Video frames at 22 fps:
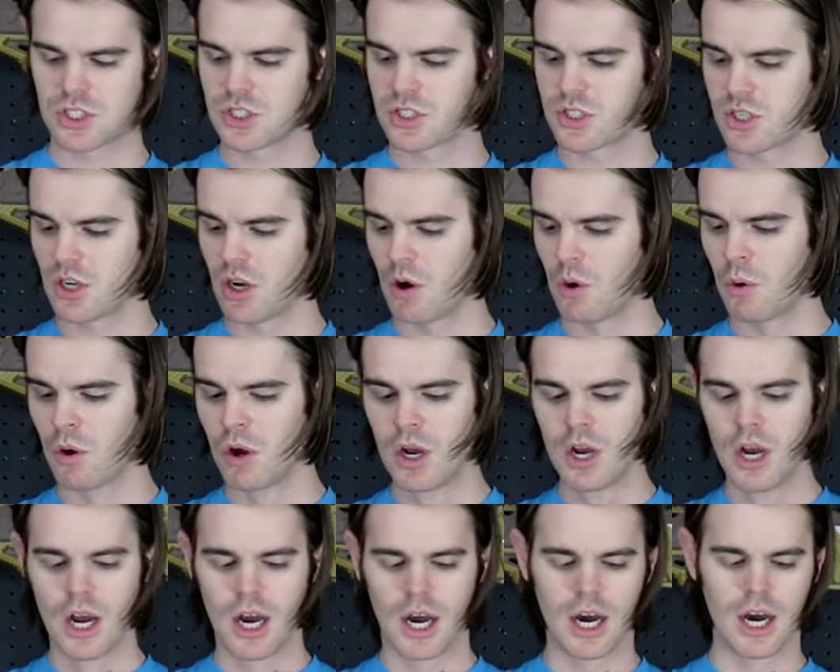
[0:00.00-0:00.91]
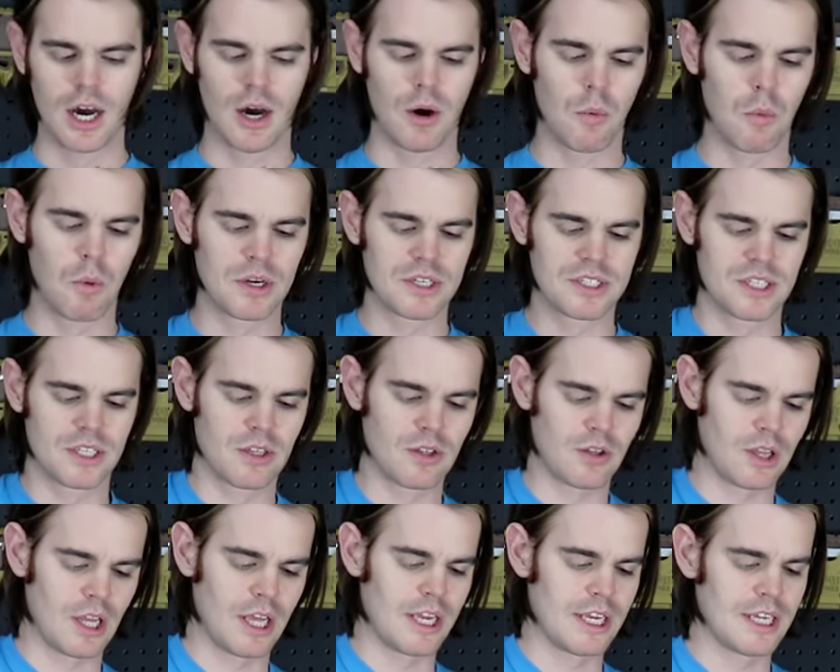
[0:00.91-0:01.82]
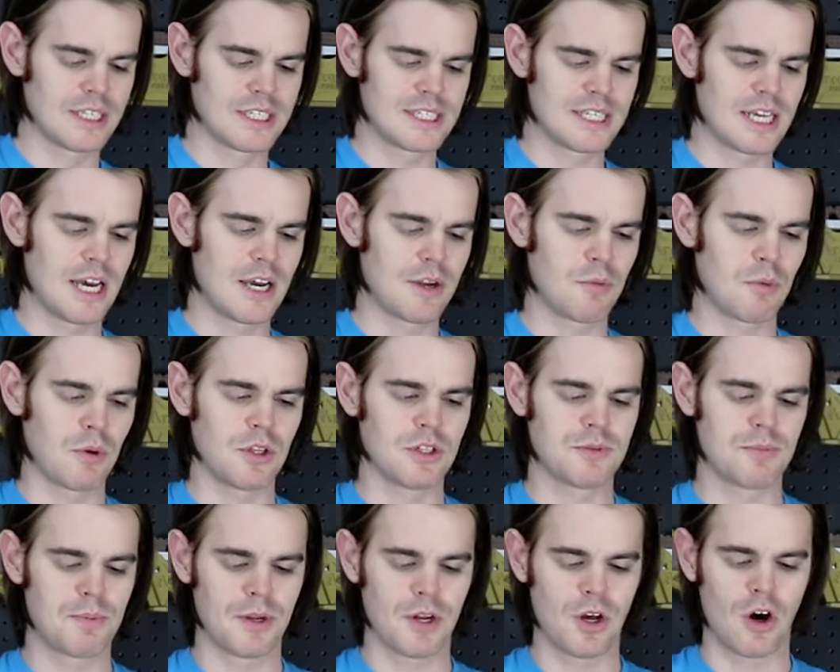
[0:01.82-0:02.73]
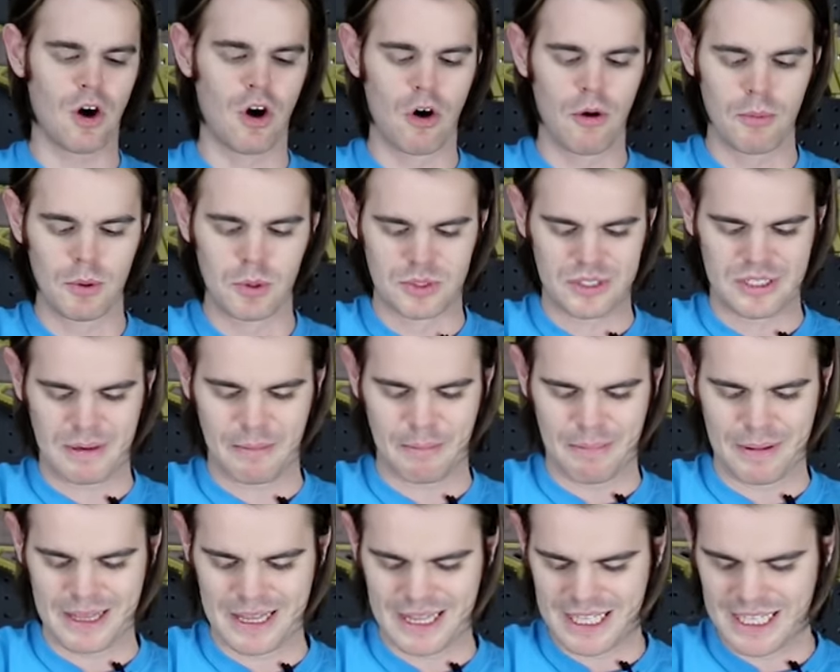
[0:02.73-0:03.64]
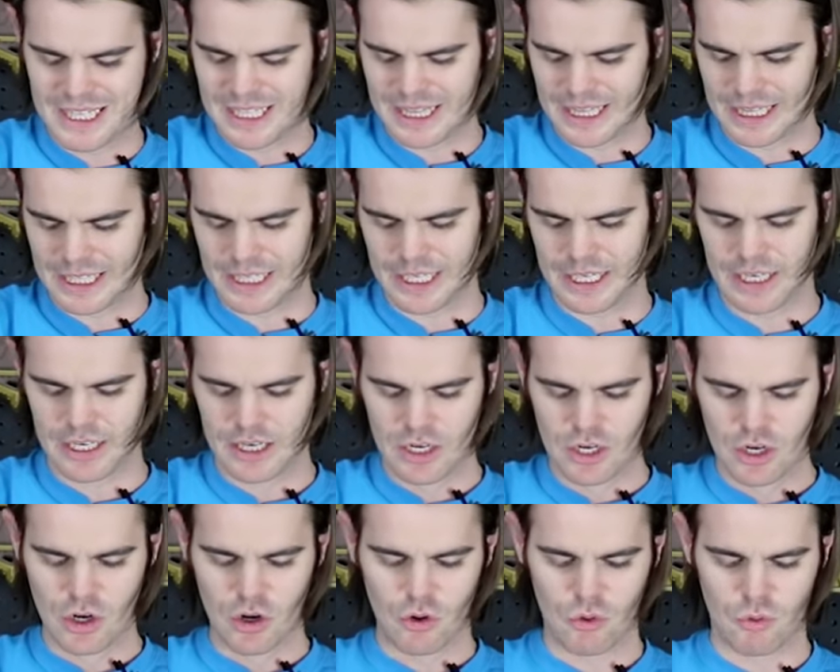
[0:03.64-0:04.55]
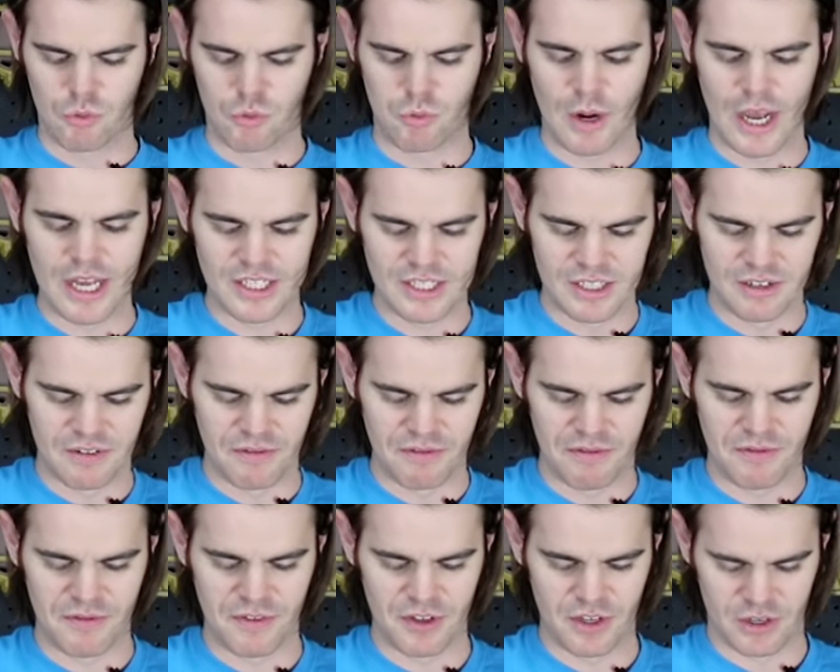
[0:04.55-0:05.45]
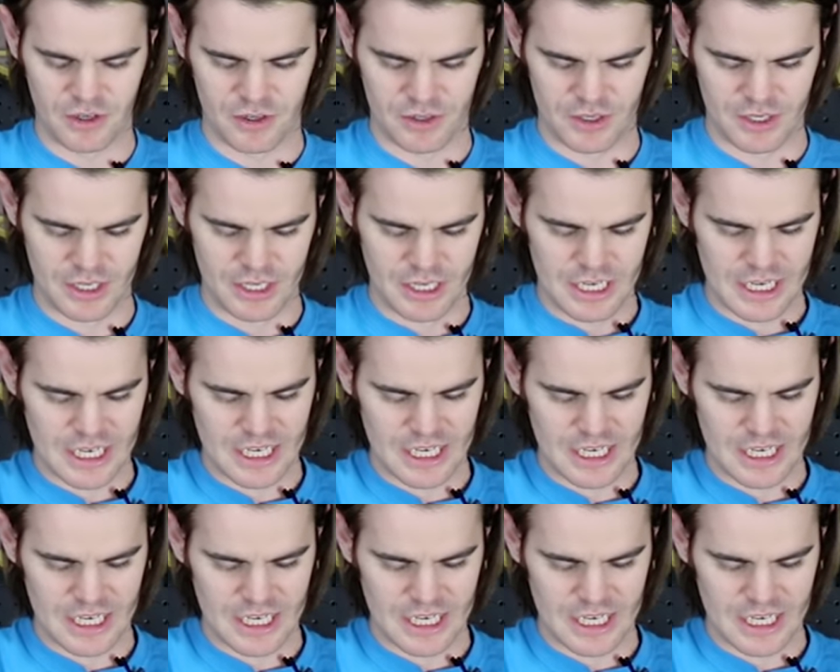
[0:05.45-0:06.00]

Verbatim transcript: So uh, what does it look like inside? Well, it's been almost completely resin filled.